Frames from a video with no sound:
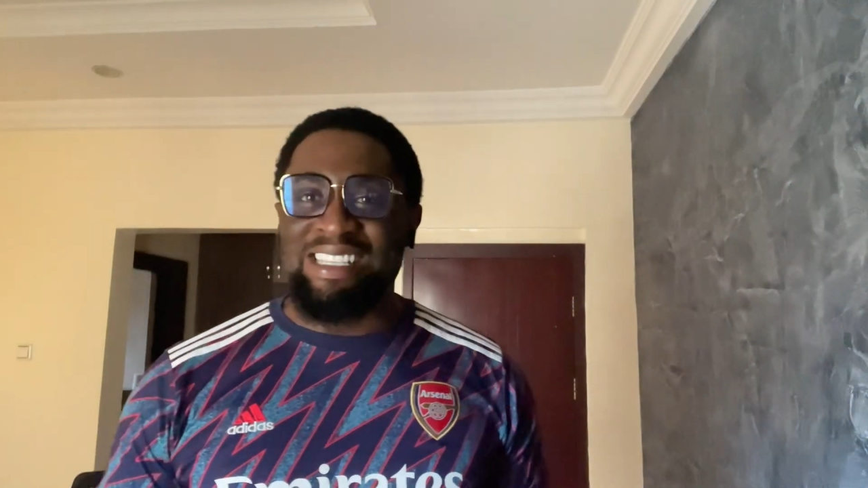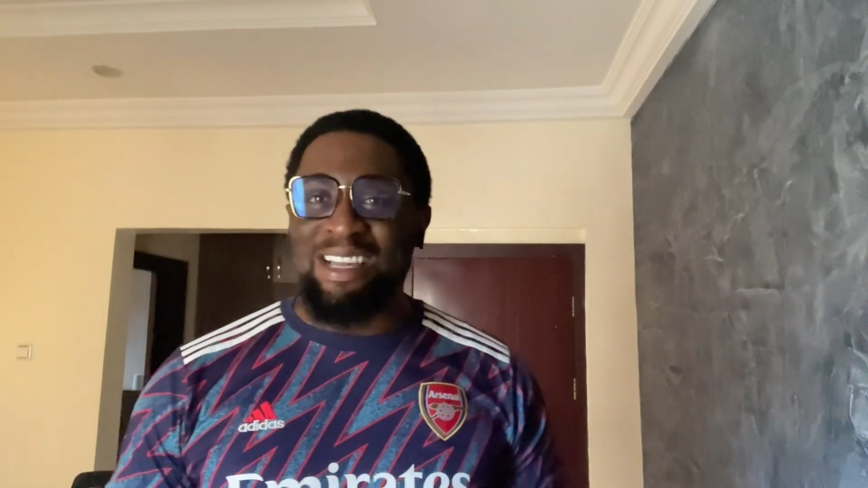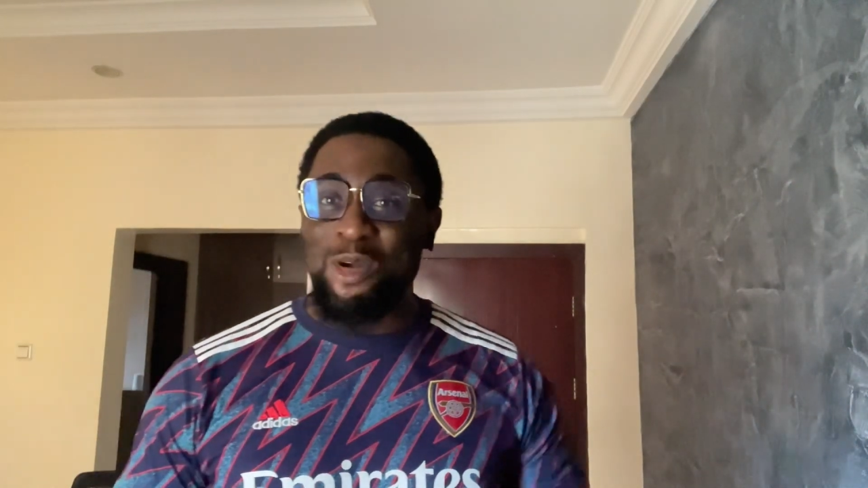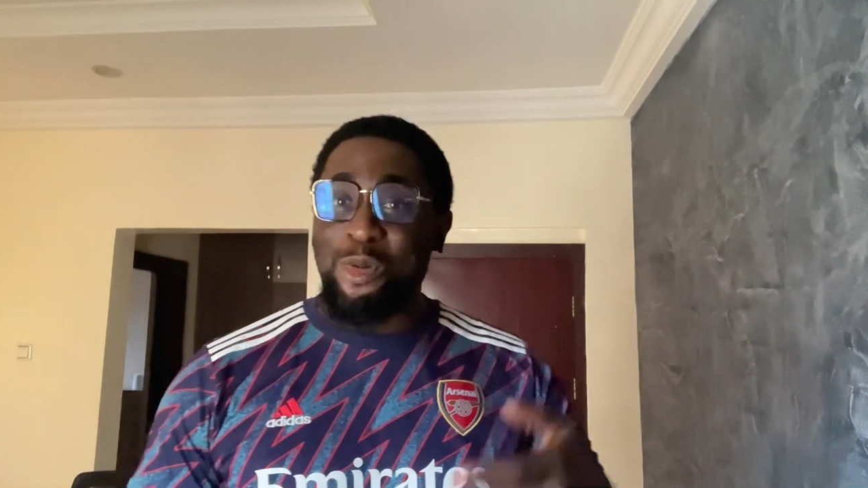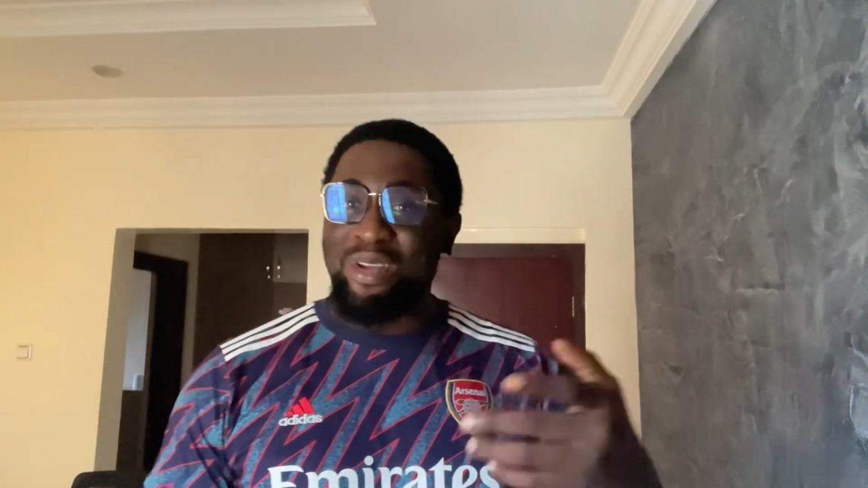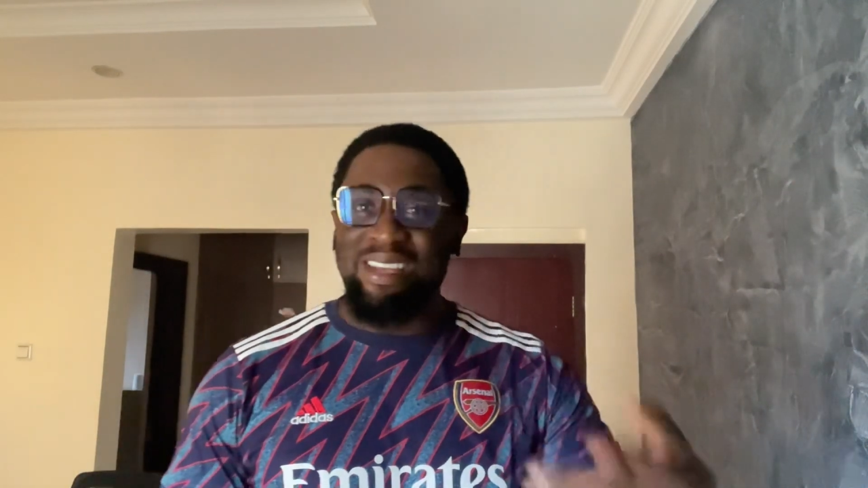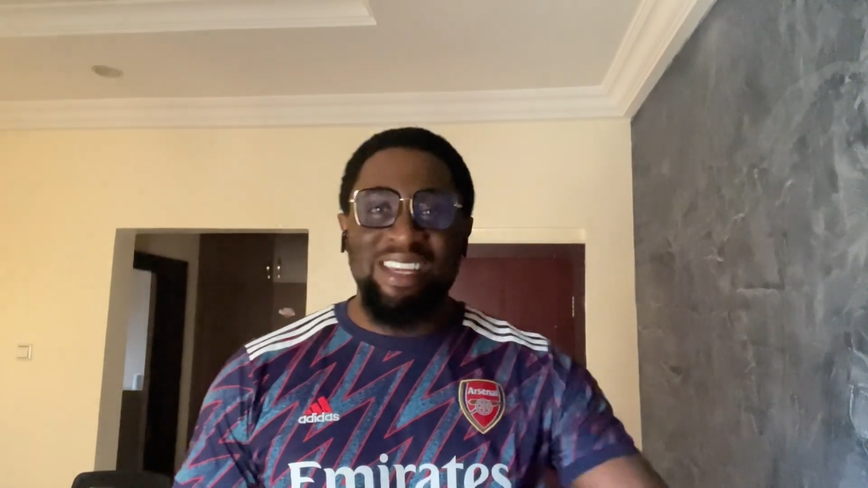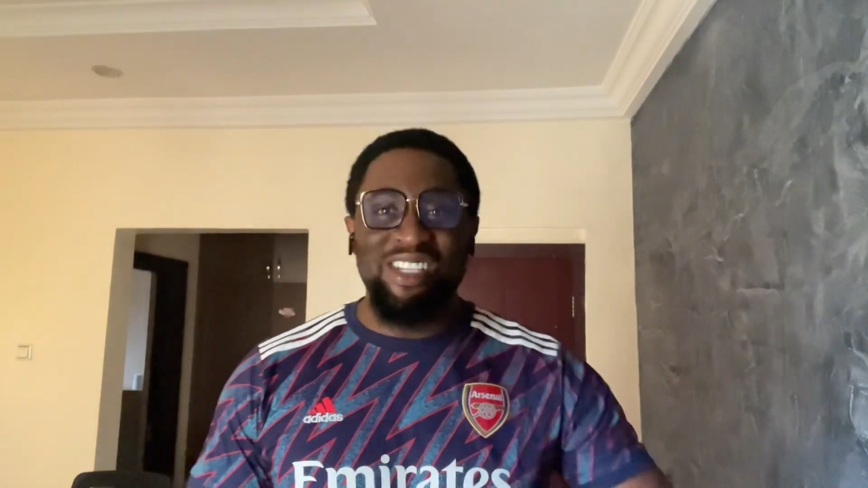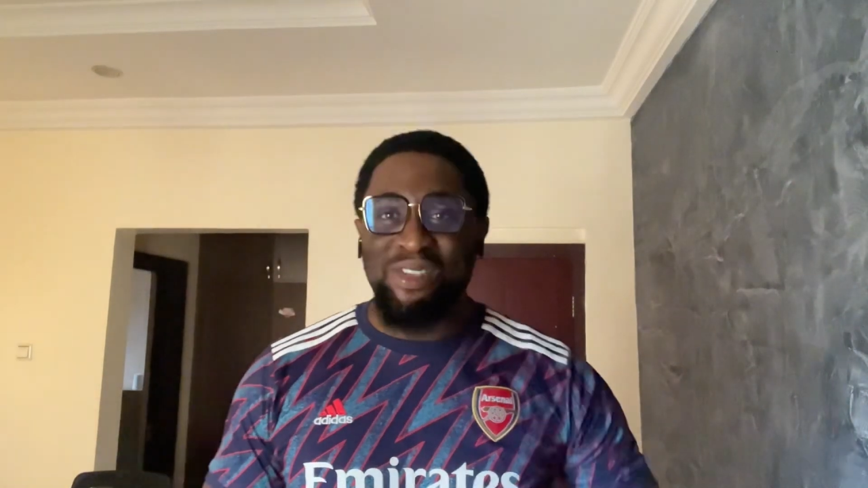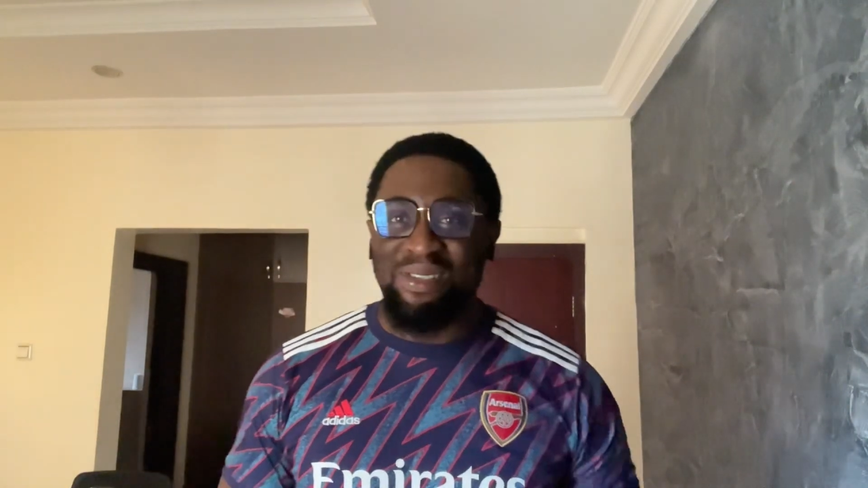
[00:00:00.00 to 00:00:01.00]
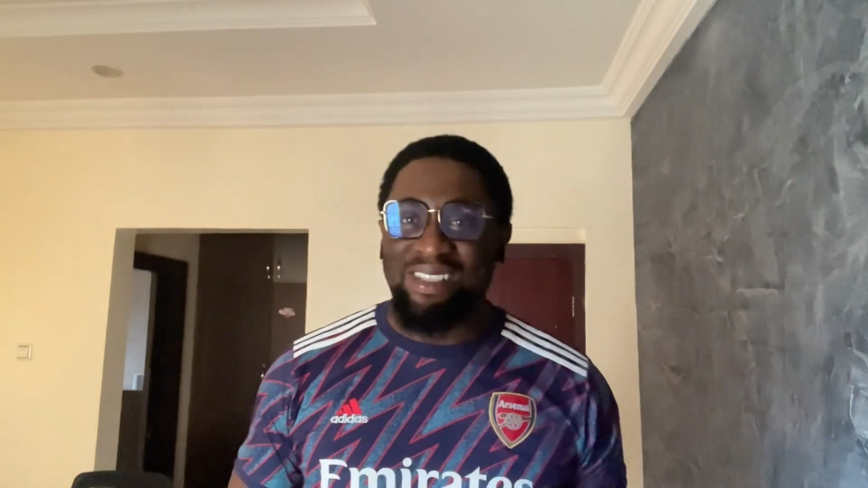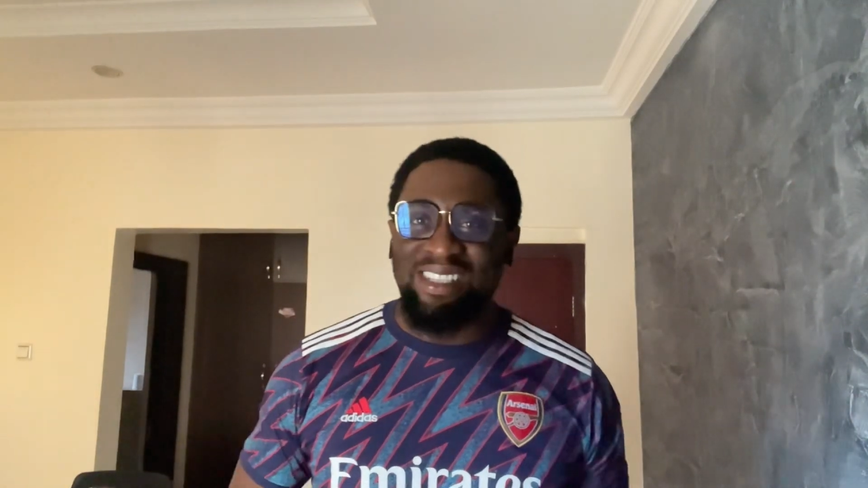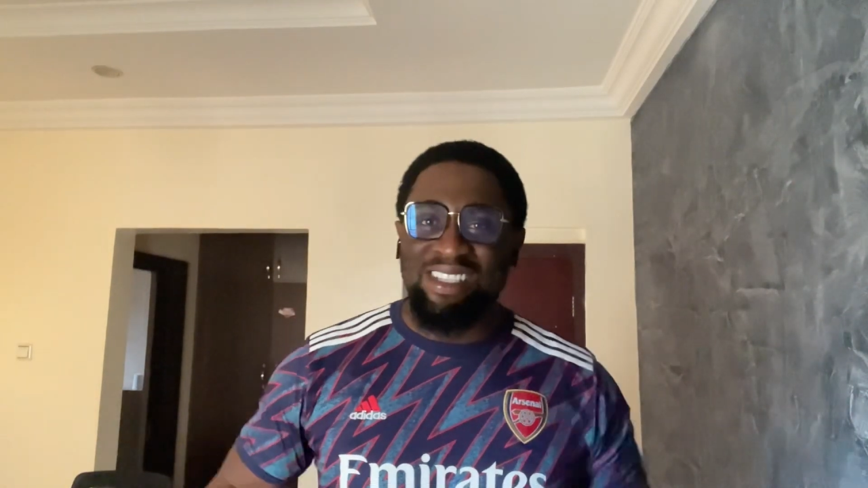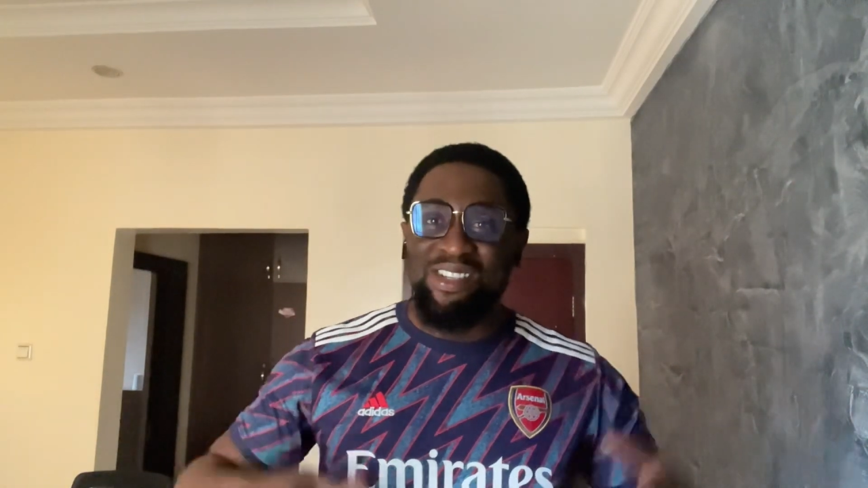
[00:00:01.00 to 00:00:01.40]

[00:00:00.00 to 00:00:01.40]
their congregations,